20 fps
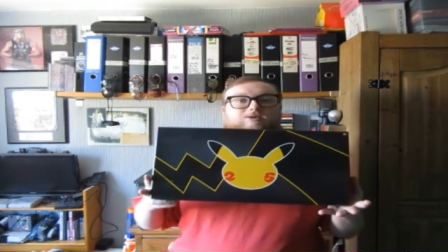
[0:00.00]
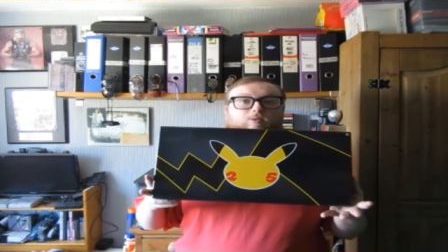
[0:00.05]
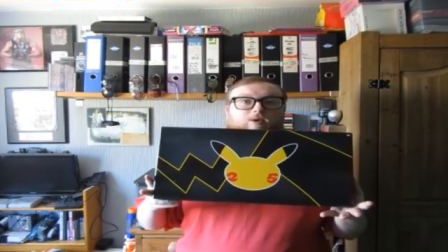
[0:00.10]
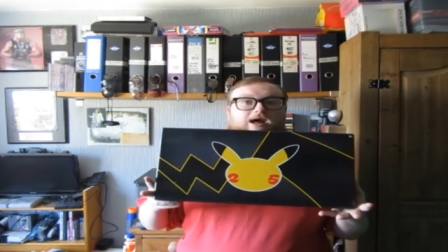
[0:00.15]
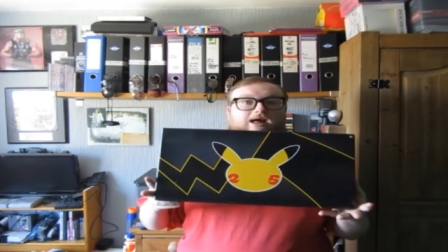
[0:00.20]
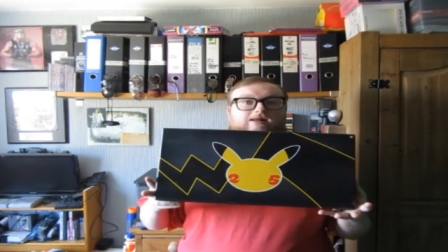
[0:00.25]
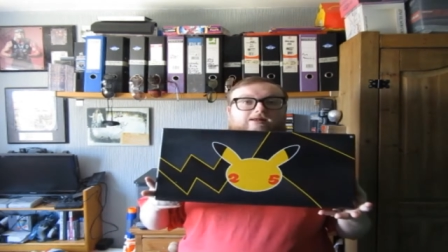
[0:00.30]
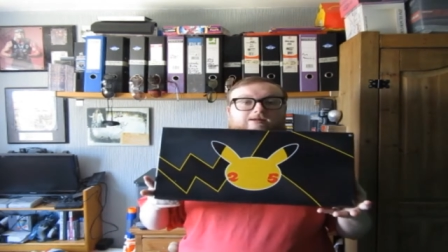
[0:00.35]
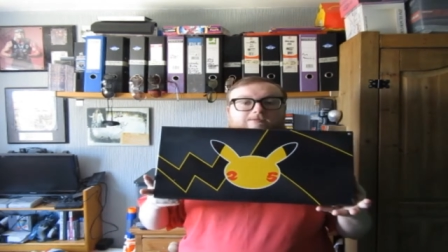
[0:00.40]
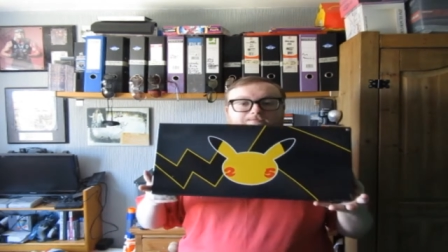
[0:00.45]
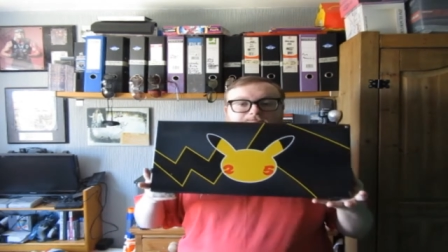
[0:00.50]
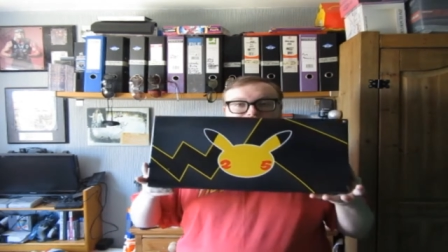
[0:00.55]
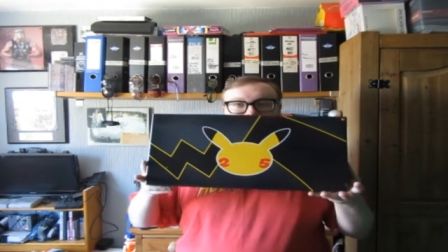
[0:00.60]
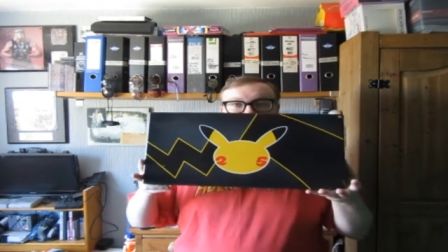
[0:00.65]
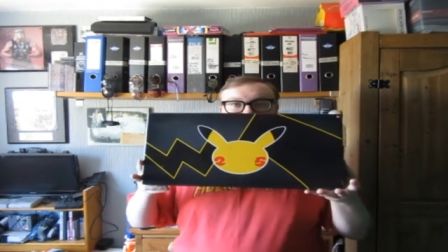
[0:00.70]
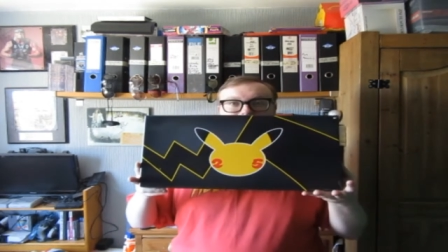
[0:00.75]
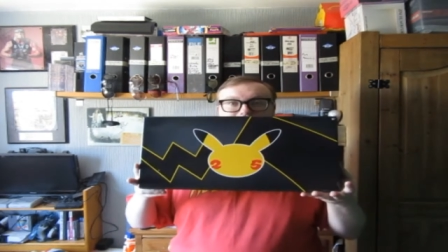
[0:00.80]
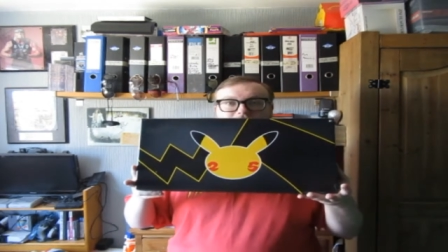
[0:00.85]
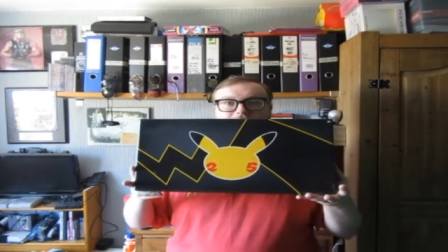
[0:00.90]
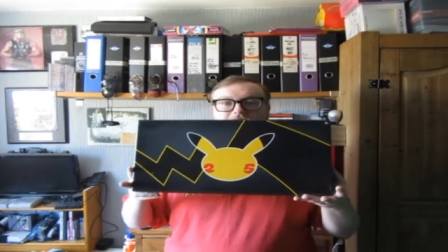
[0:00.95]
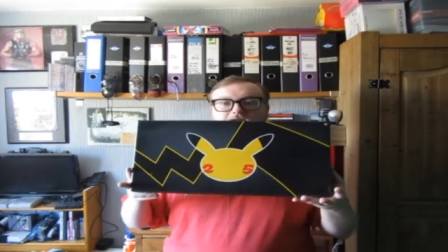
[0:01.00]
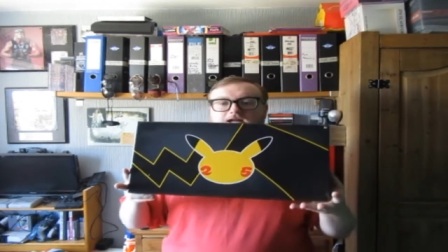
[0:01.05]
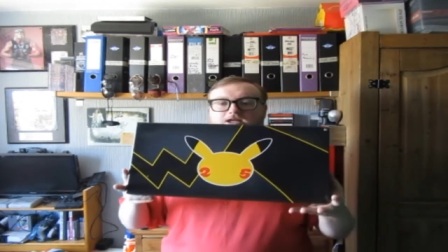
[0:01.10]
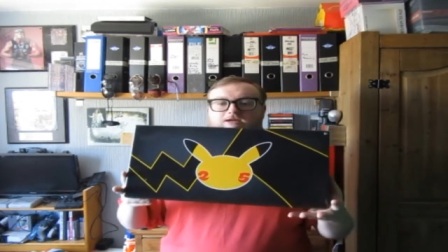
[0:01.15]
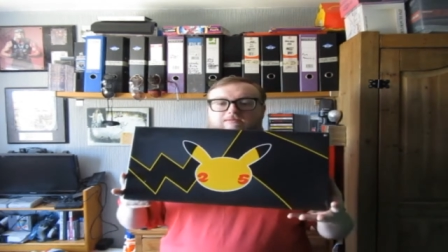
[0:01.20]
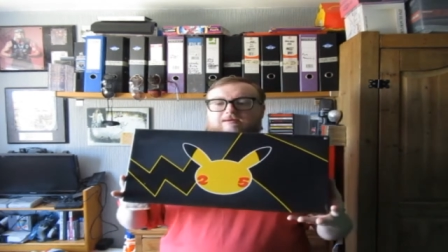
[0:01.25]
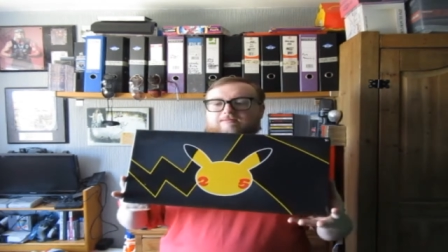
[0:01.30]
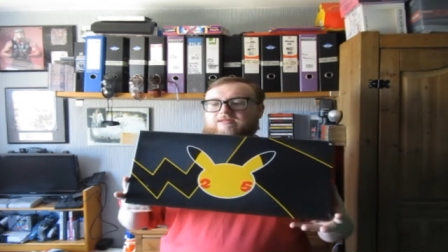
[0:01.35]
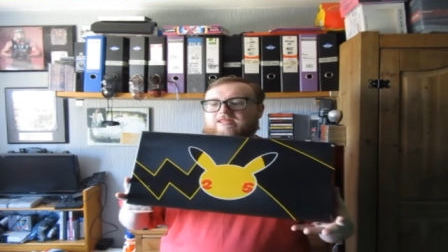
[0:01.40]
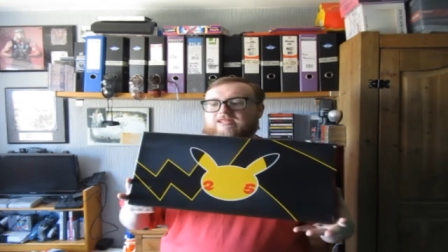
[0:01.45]
as well.
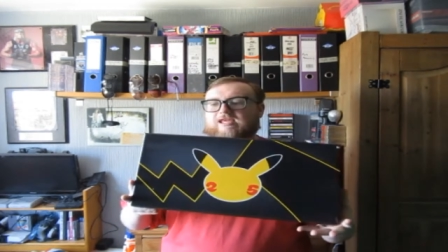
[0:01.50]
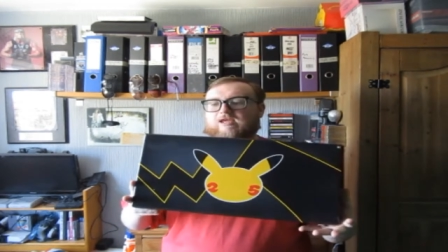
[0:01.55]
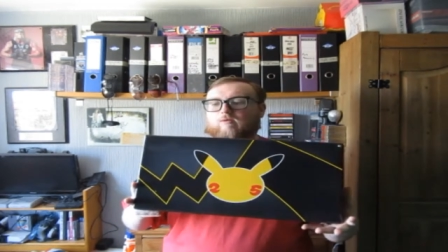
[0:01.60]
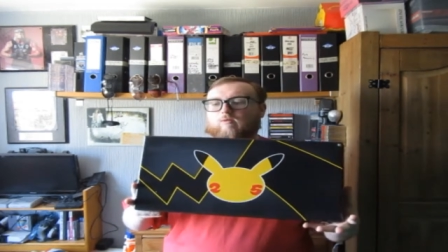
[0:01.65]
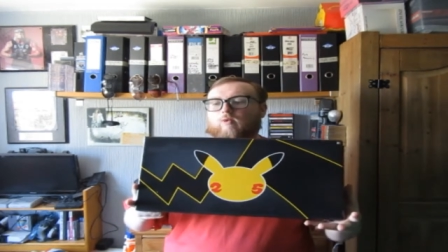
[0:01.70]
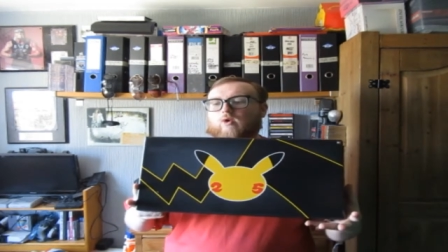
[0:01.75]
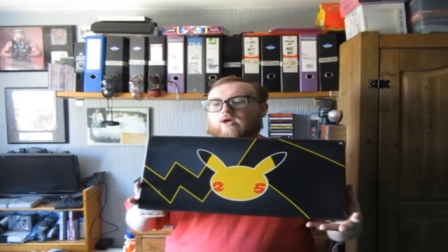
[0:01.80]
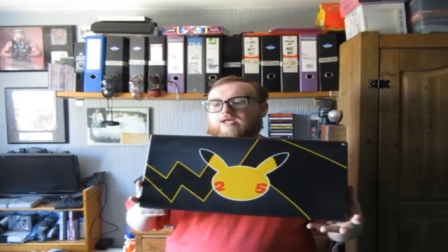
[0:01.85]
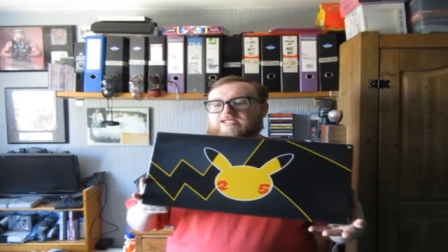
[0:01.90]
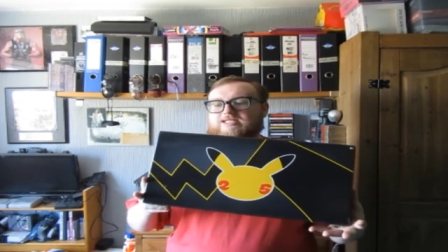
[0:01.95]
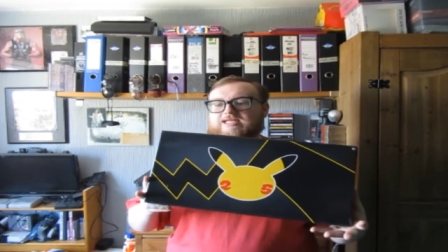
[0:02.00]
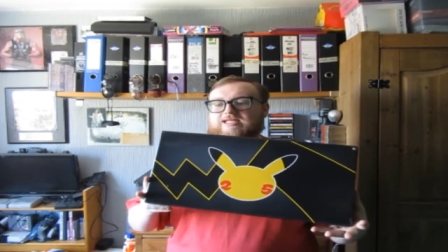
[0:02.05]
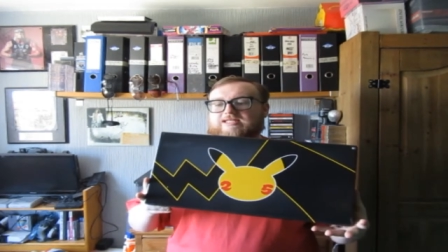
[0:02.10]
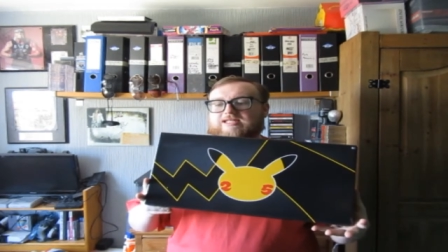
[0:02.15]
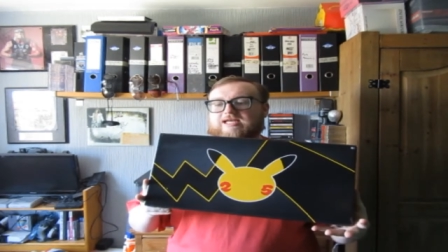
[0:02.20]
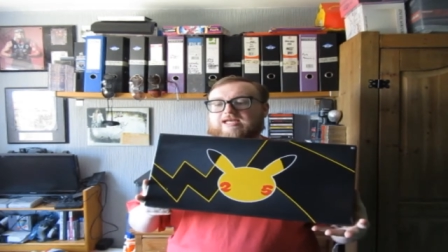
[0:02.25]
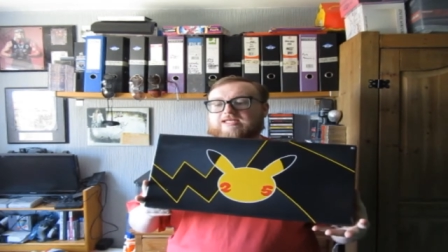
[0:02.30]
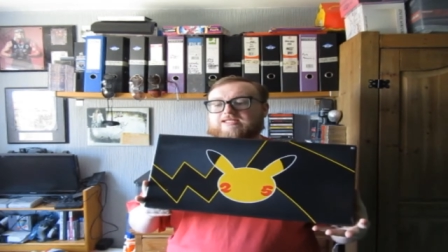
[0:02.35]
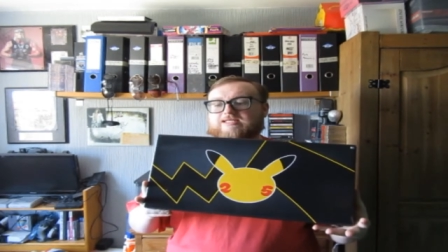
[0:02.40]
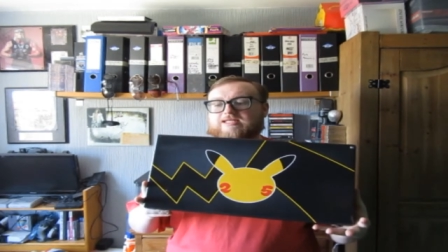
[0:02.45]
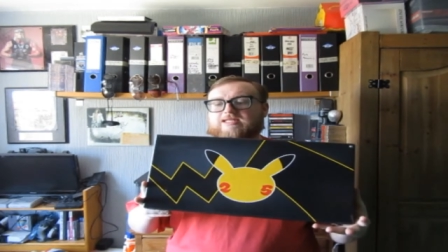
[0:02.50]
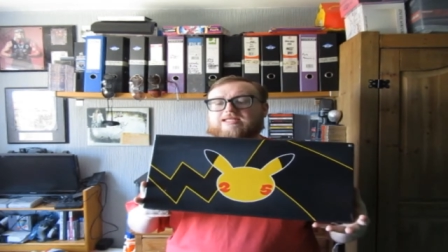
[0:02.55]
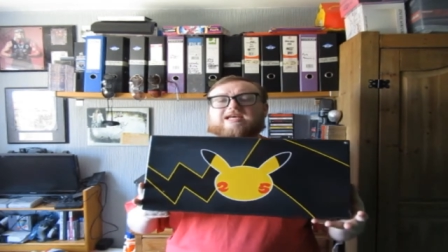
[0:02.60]
And you might be thinking, what is in this?